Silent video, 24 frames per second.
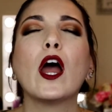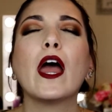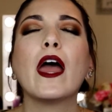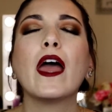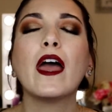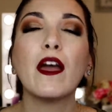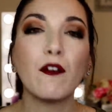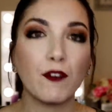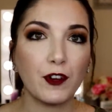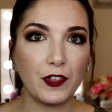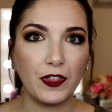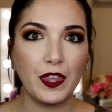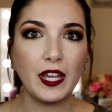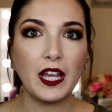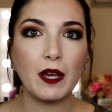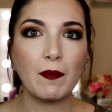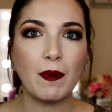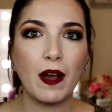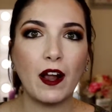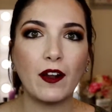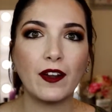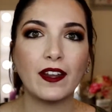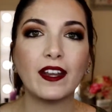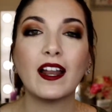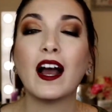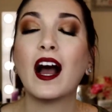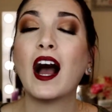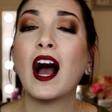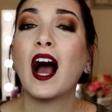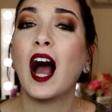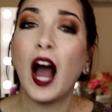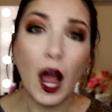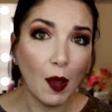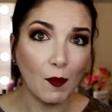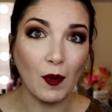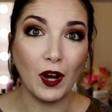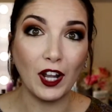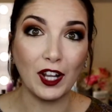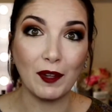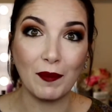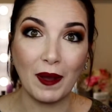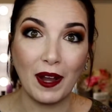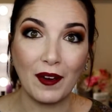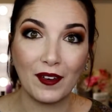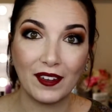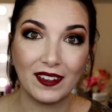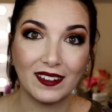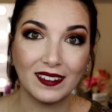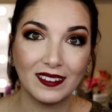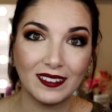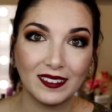Everything about it, I'm all about it.